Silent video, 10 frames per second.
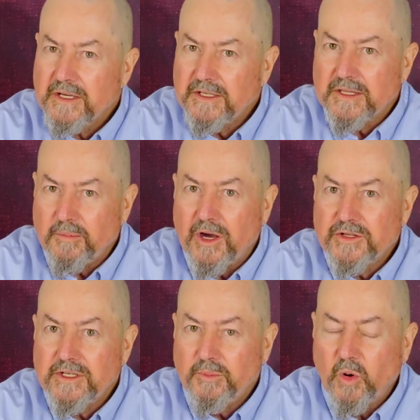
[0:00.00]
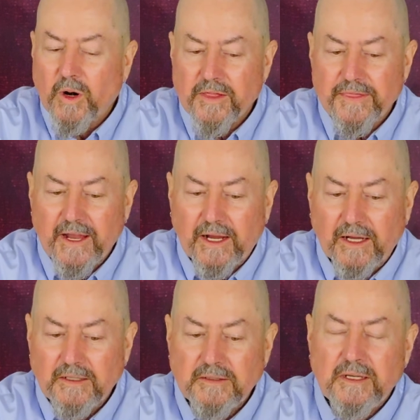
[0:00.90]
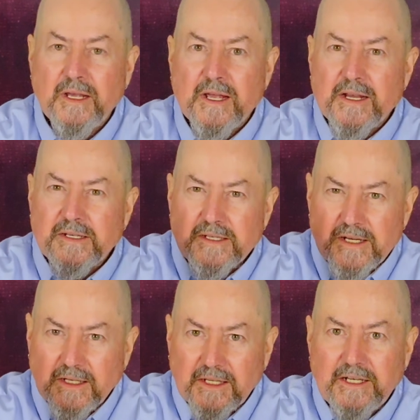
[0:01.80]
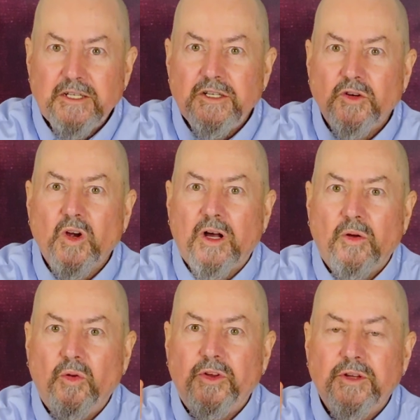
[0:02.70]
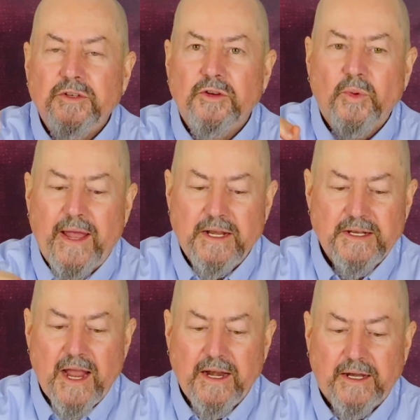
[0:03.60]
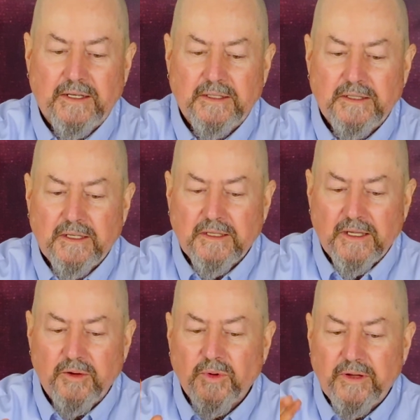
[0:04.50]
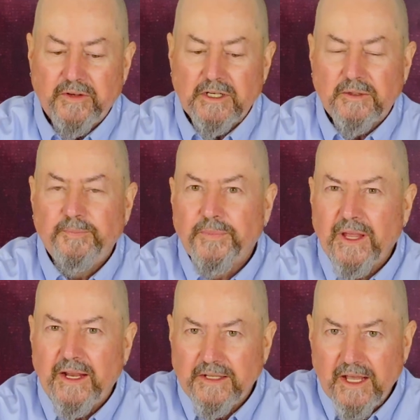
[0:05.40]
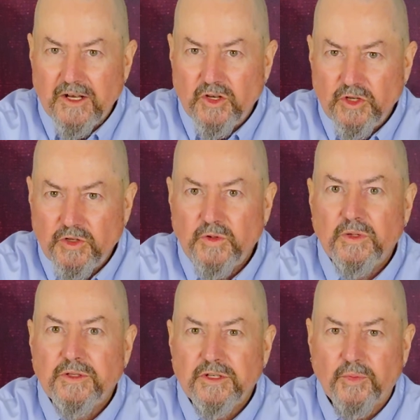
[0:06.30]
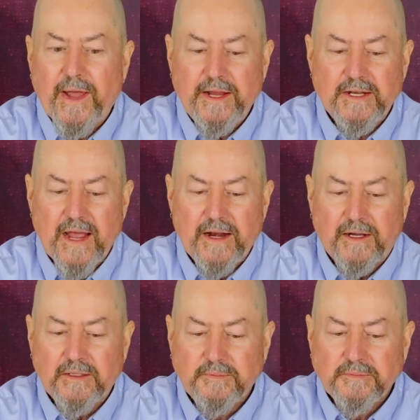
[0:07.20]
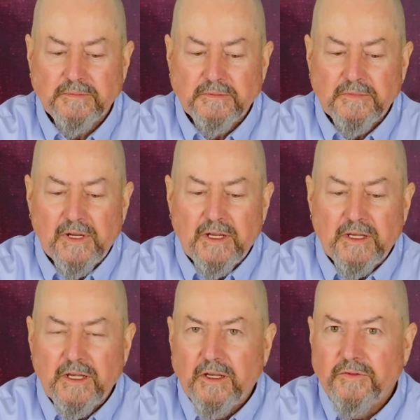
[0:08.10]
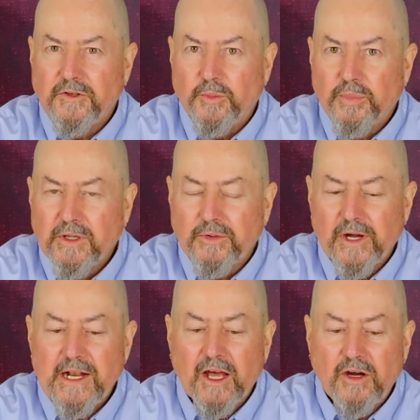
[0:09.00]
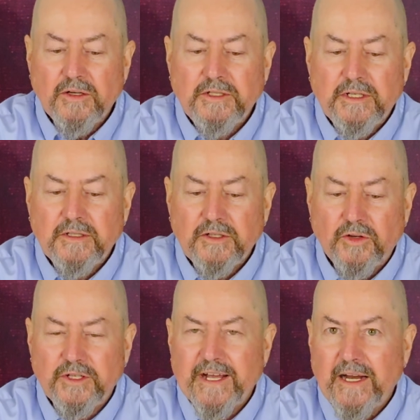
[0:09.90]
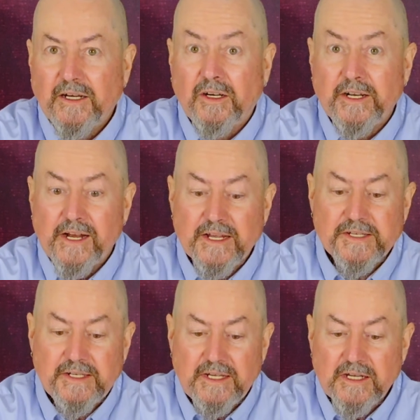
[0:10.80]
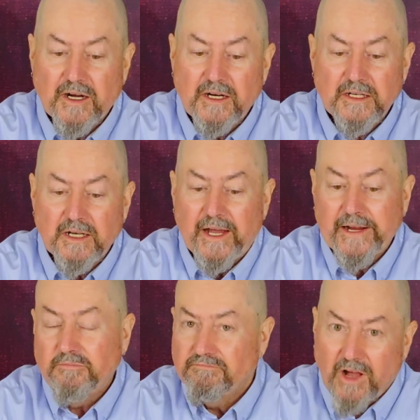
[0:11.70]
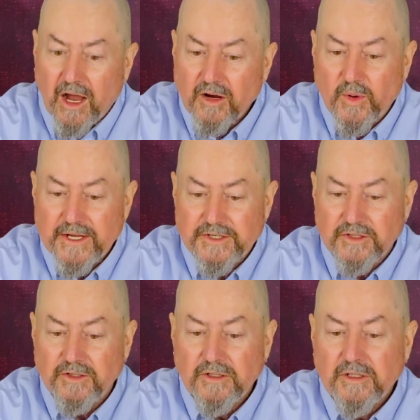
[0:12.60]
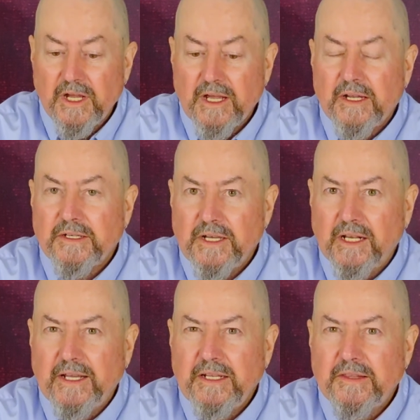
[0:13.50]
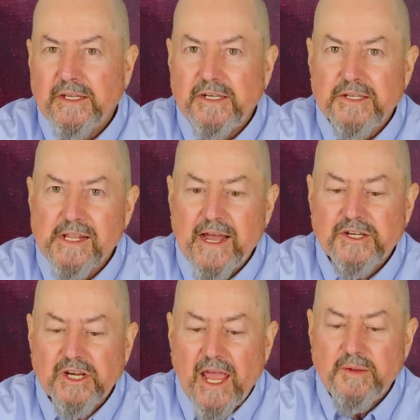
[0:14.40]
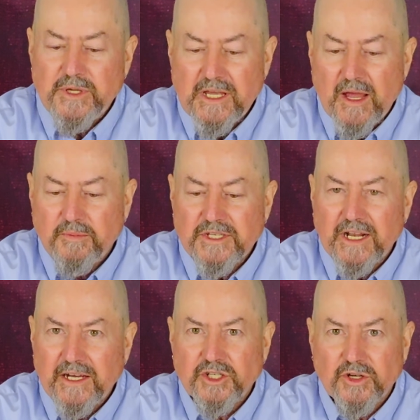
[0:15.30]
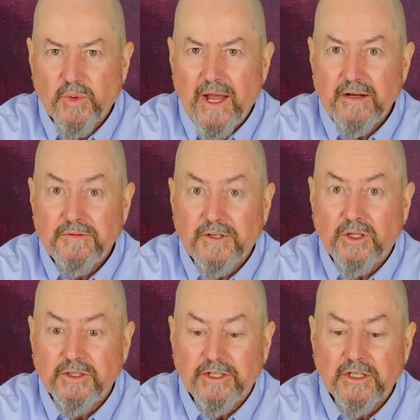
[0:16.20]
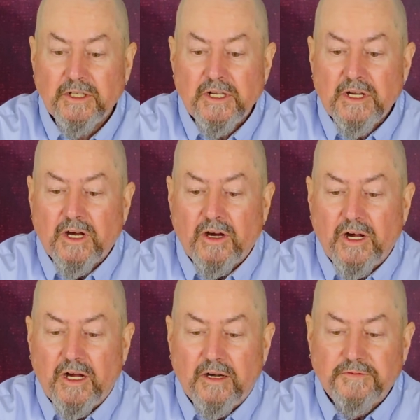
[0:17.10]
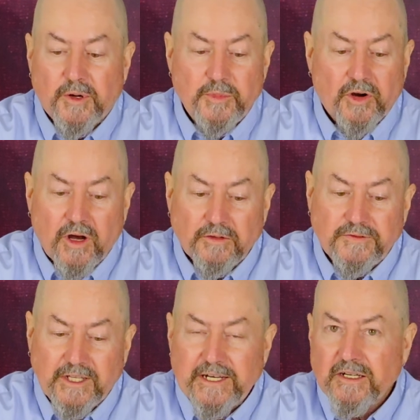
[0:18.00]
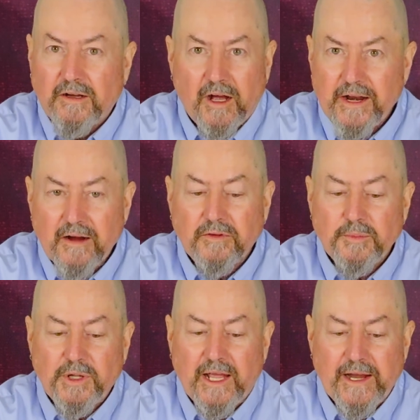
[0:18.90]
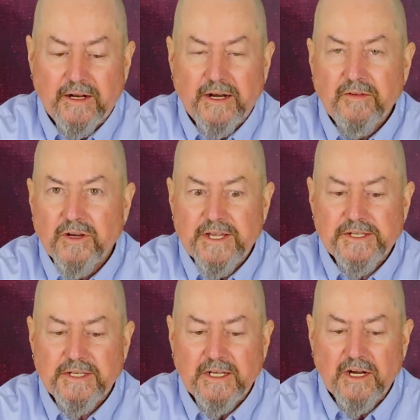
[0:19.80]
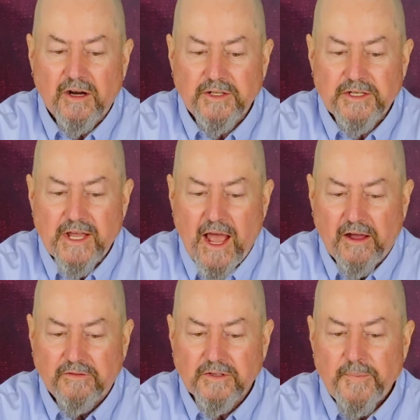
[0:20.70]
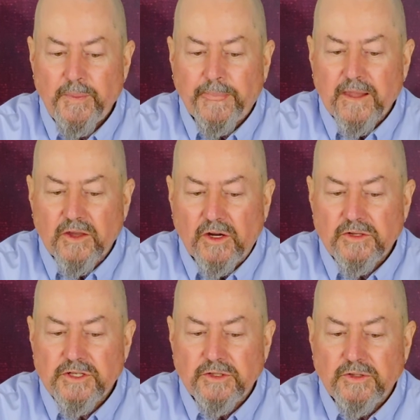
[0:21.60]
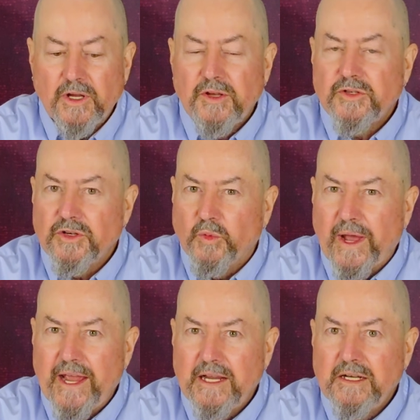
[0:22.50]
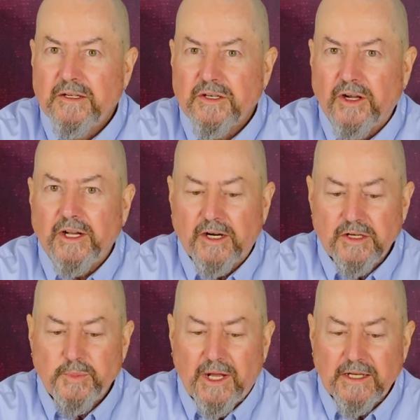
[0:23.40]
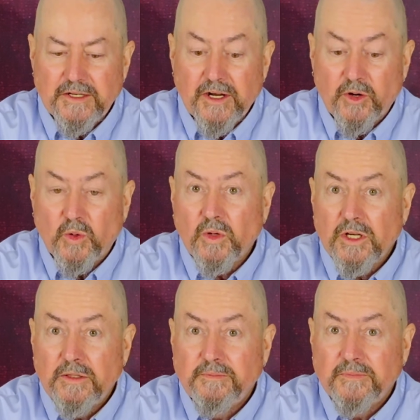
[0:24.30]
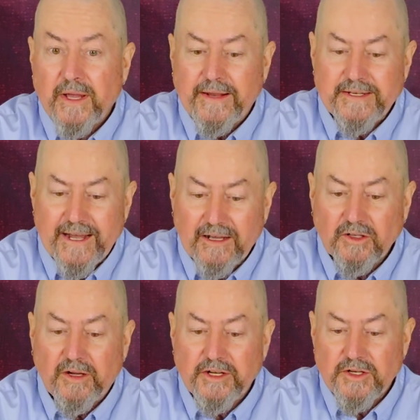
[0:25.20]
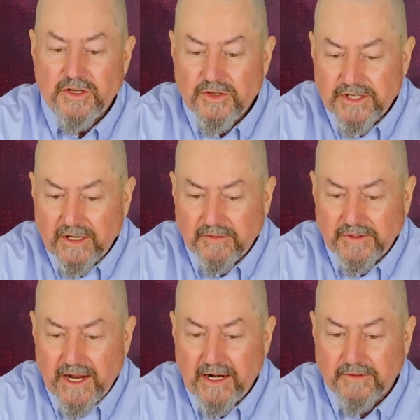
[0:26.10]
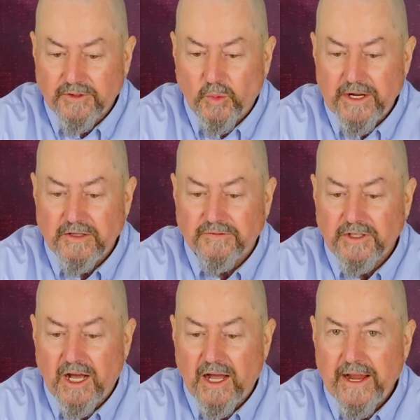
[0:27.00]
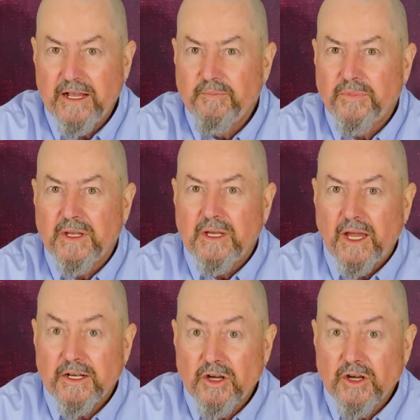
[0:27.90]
is the most important thing. Delete your old terrain data. Get rid of it and get new terrain data. If you preload your data on an SD card, like I always do, delete the /APM/terrain folder from your whole fleet on every plane, on every SD card that you have. Go to terrain.ardupilot.org and download a new set of data for where you fly and